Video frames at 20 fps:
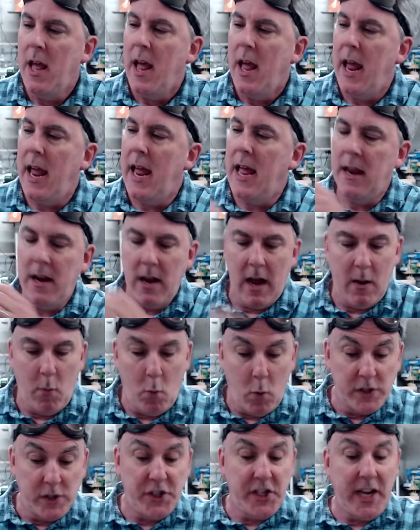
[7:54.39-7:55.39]
And
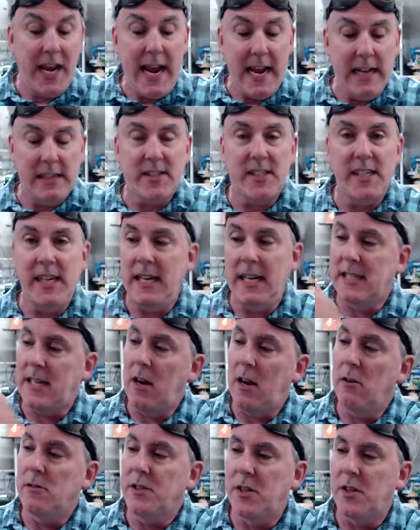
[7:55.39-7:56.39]
what you can't see is I
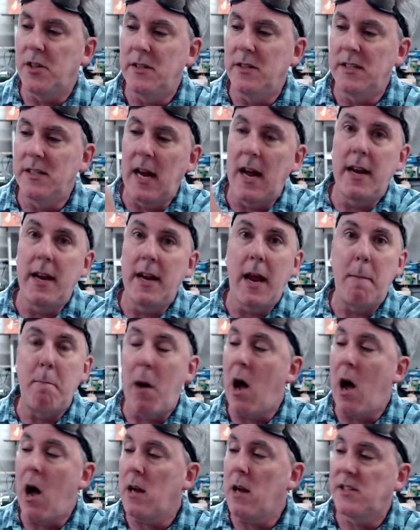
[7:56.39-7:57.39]
also designed a
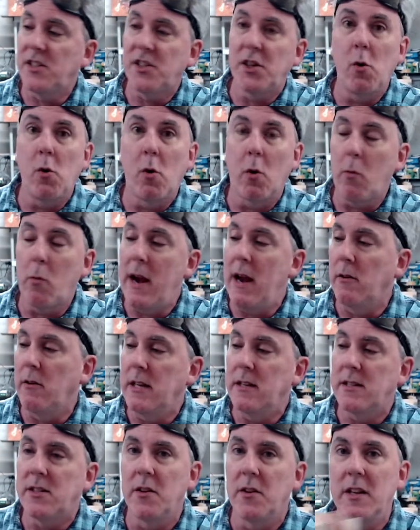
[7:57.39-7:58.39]
box to go around
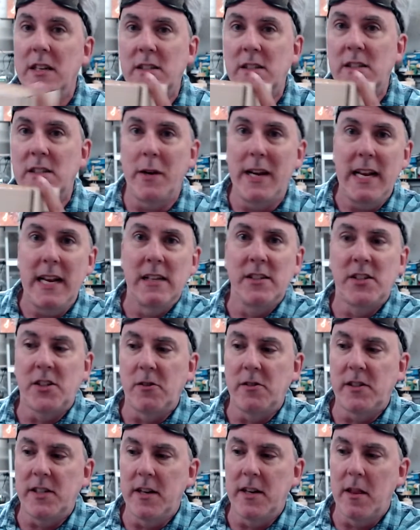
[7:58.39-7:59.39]
it so it
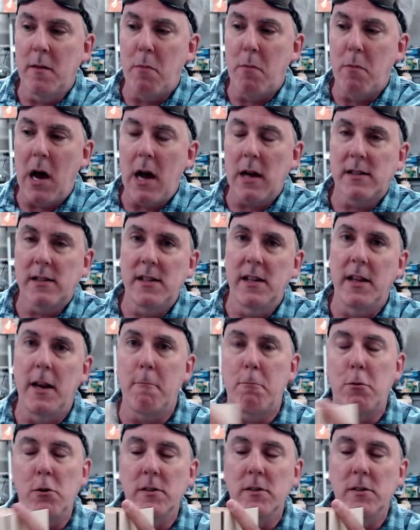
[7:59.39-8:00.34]
inserts into the box and then it pulls